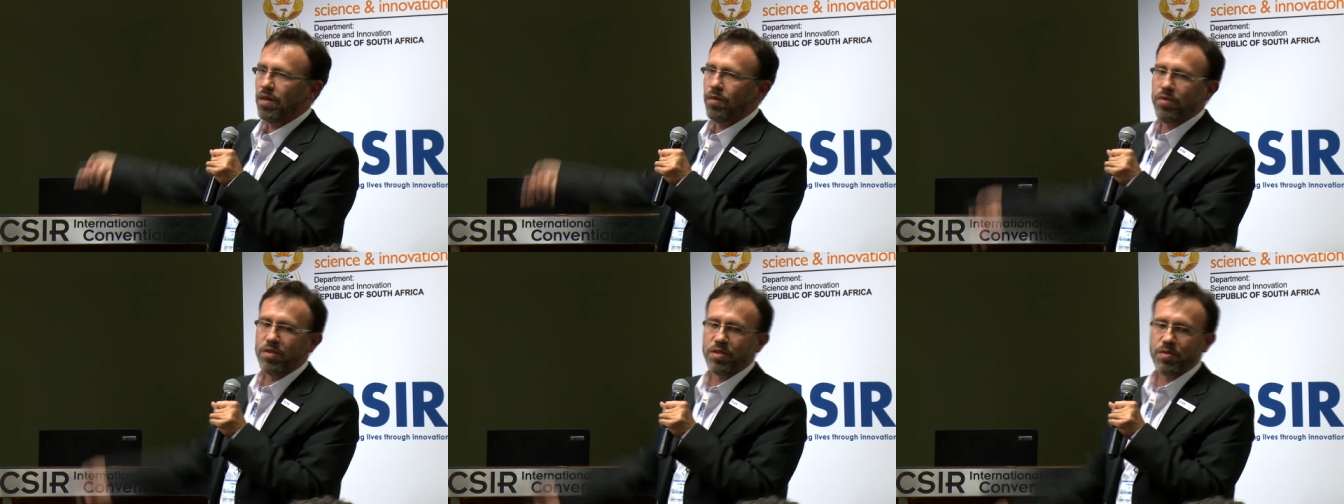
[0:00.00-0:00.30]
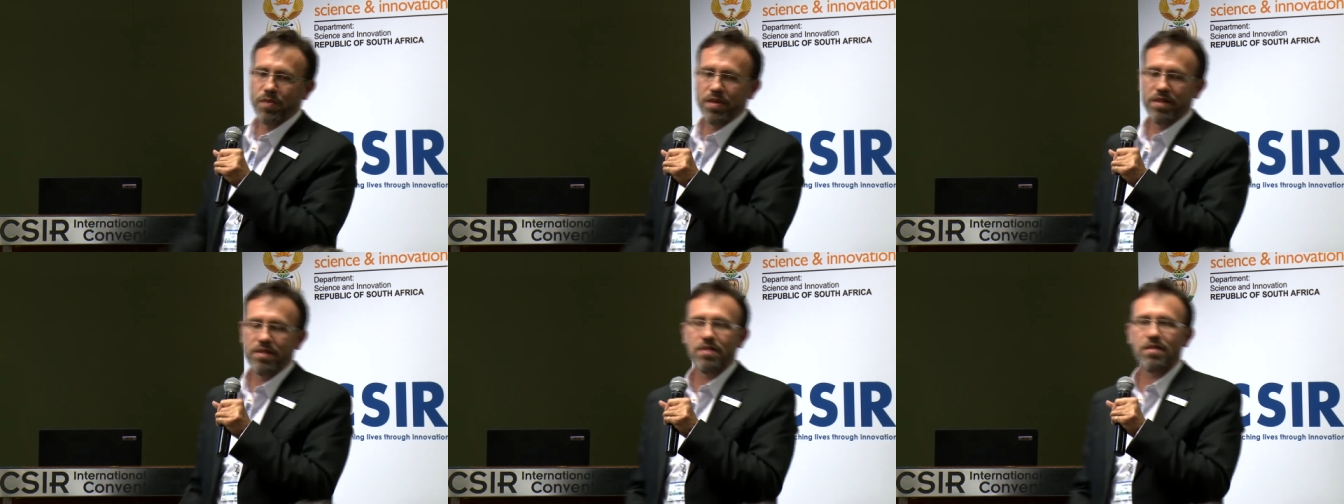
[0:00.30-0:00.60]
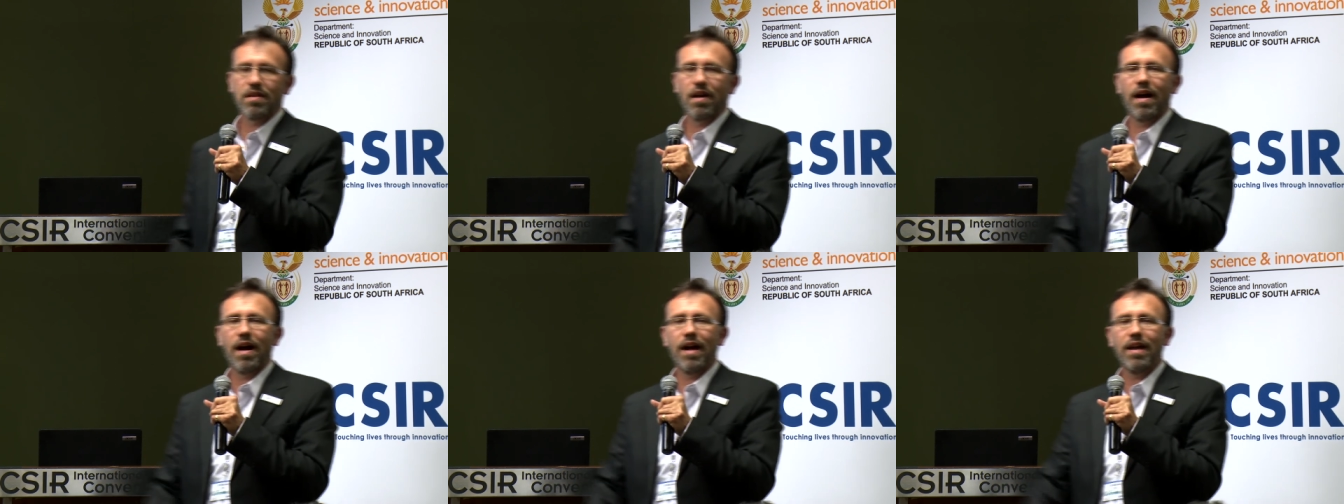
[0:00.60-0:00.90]
which means it's
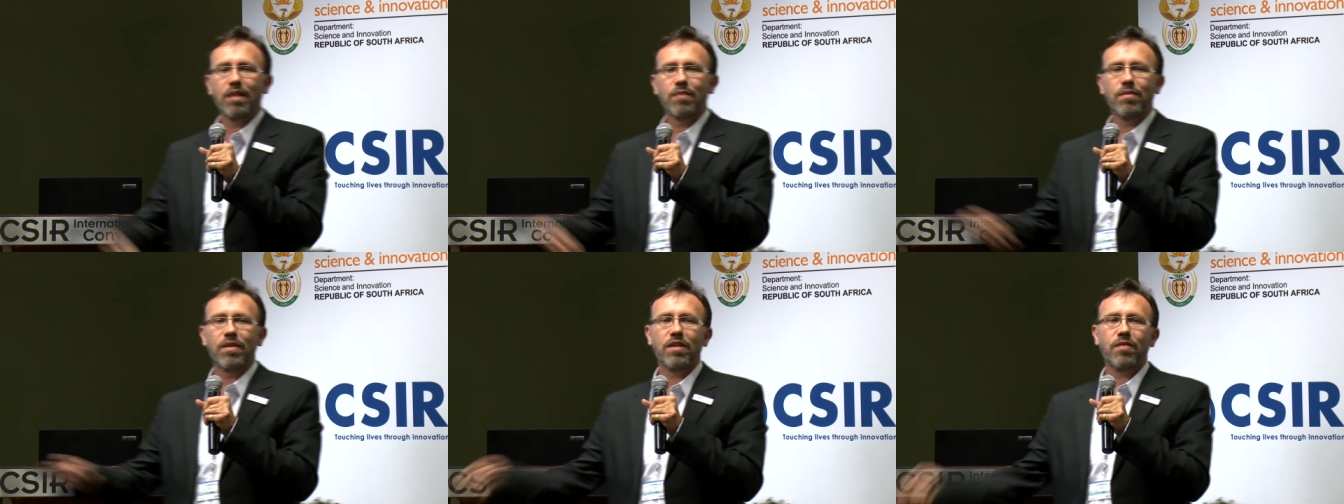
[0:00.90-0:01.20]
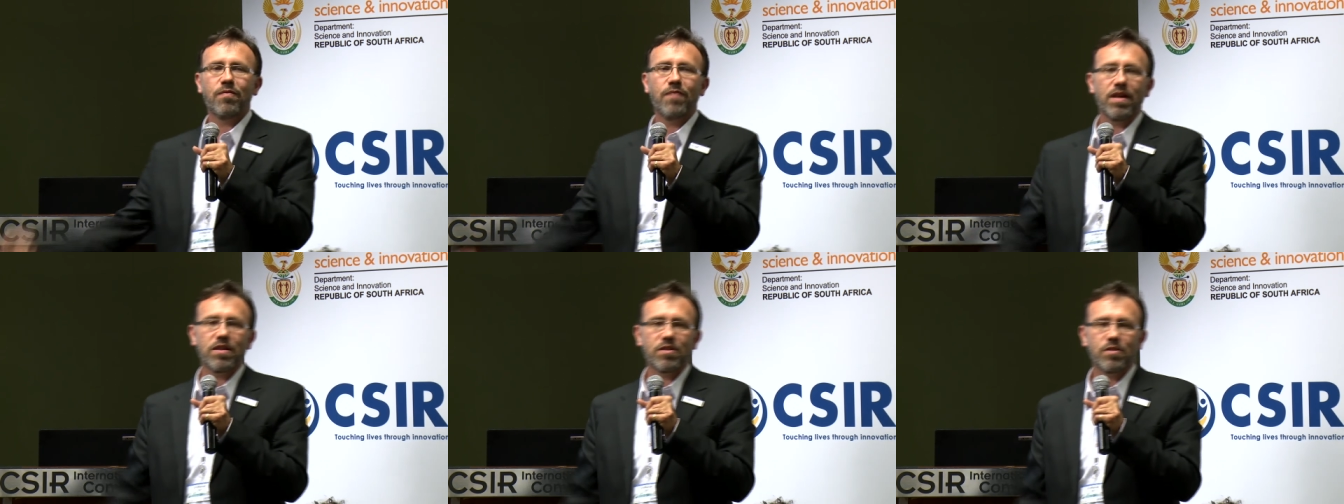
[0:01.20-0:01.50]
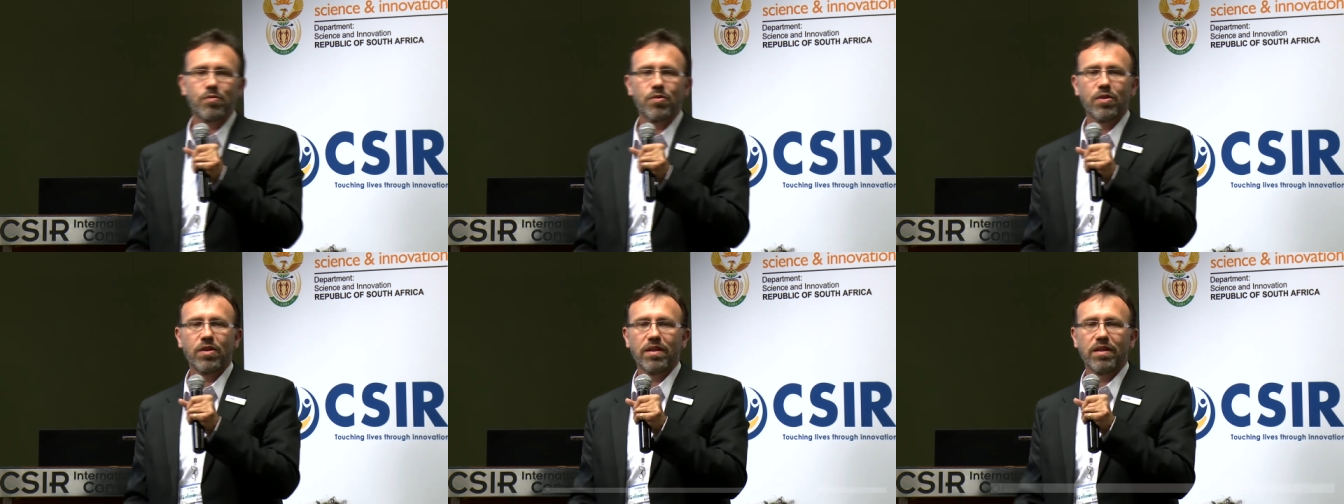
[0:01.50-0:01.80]
highly
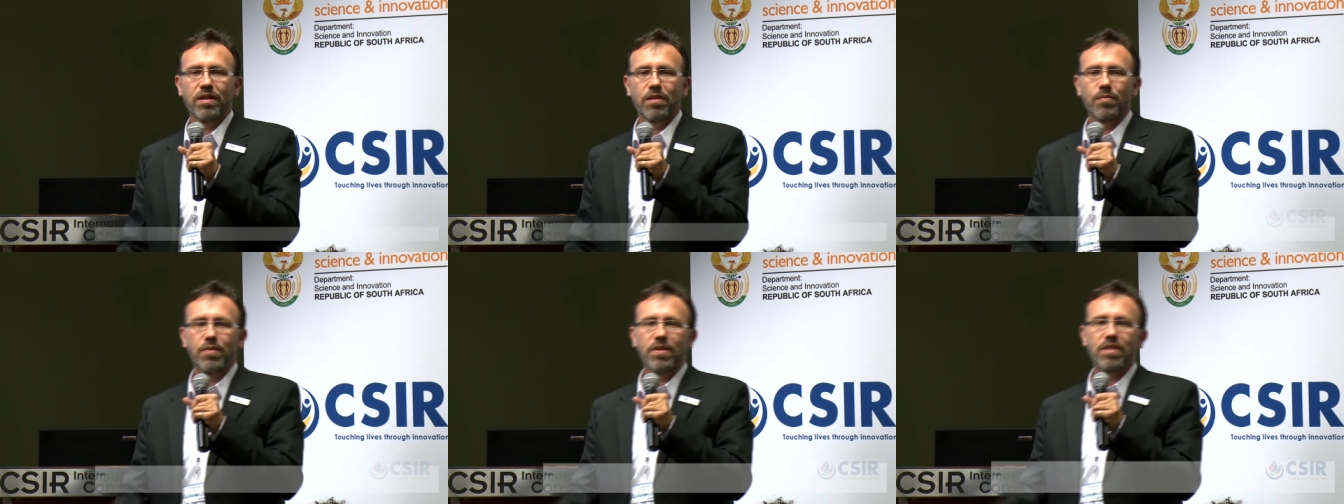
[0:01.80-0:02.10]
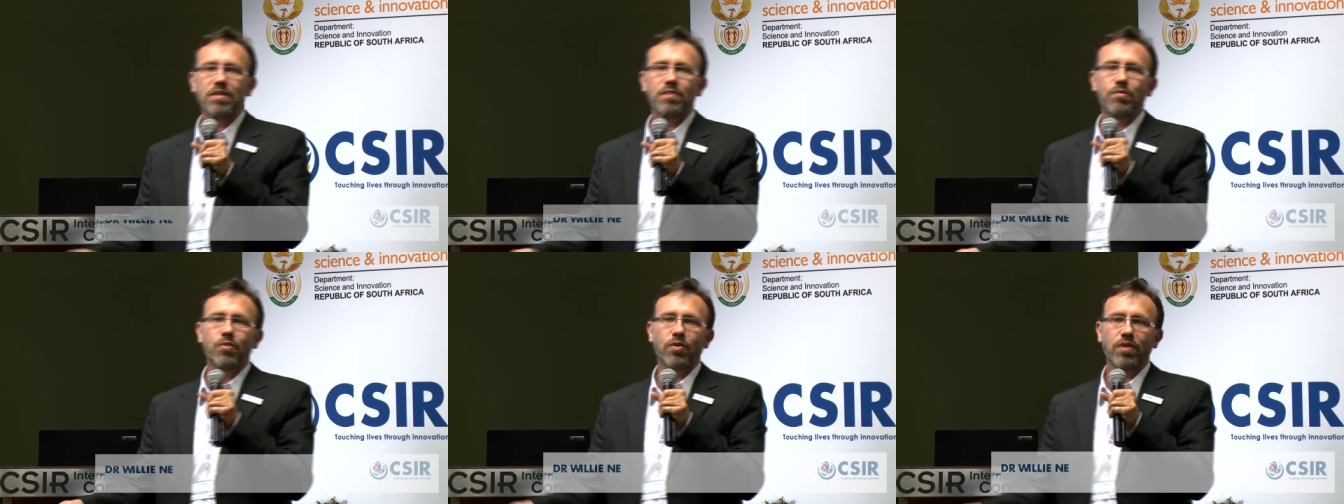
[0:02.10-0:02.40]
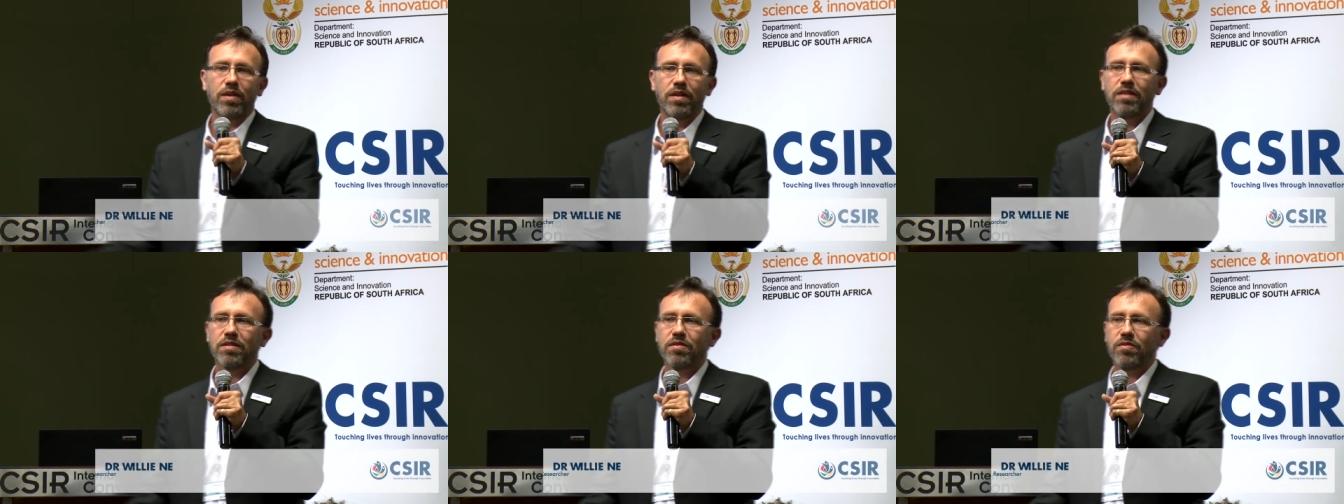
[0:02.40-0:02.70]
manufacturable in the PC board
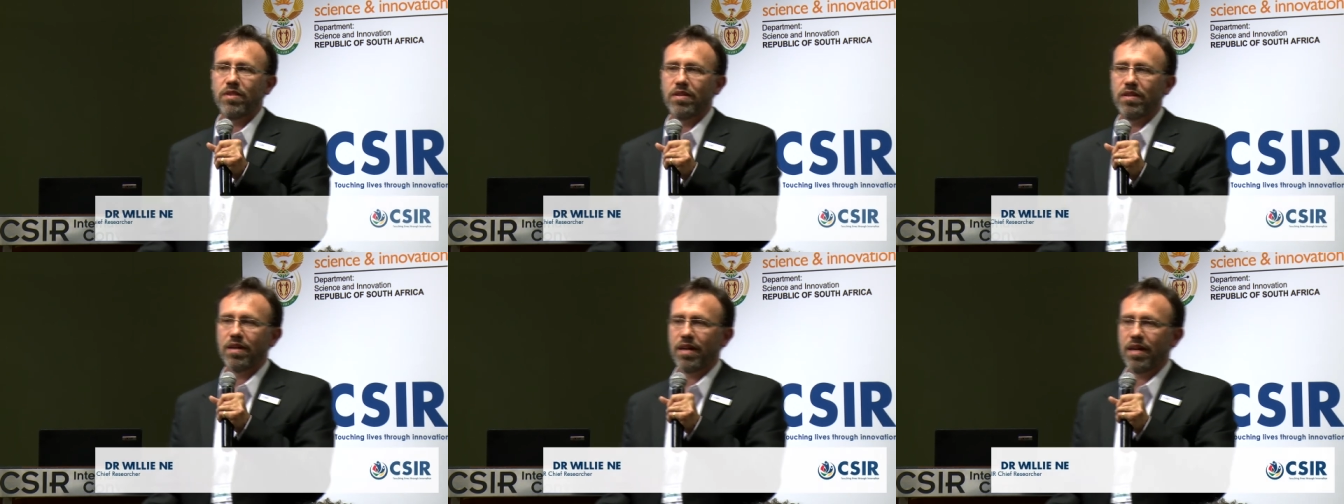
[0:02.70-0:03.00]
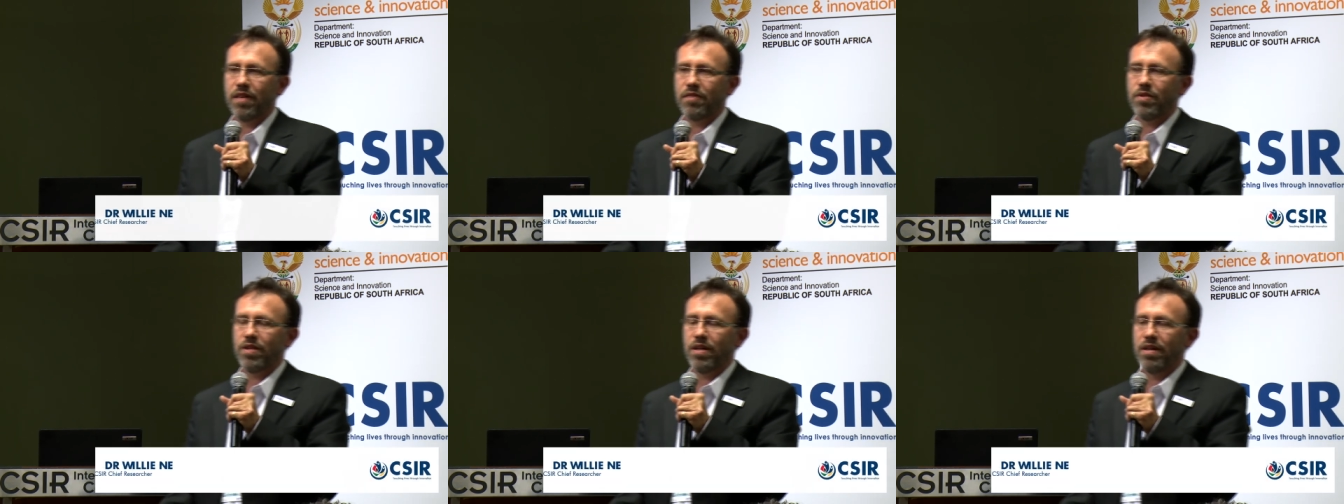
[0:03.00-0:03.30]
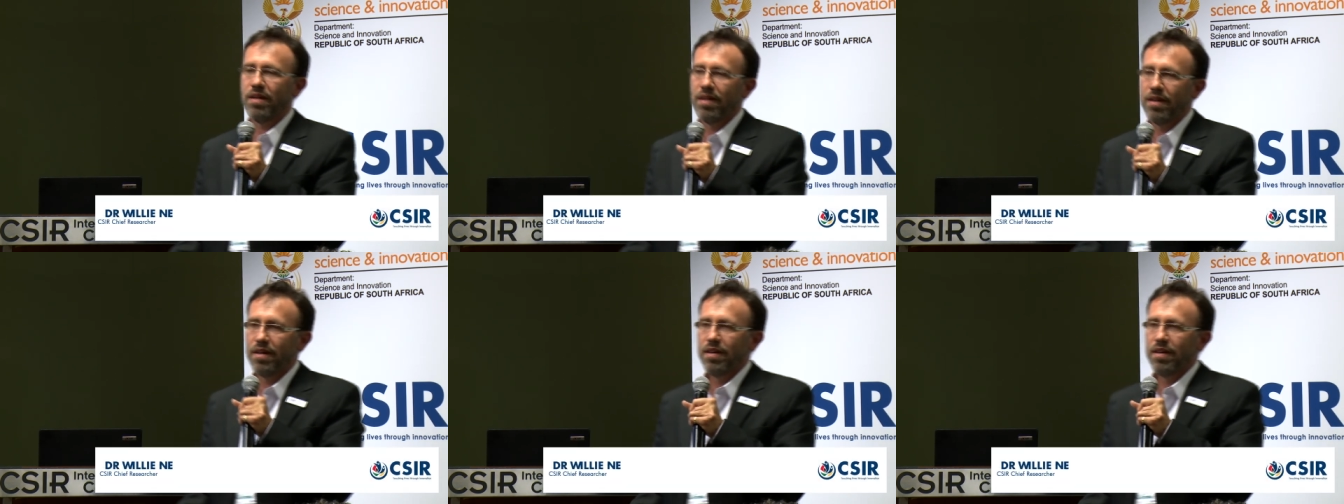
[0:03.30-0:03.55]
industry in the country.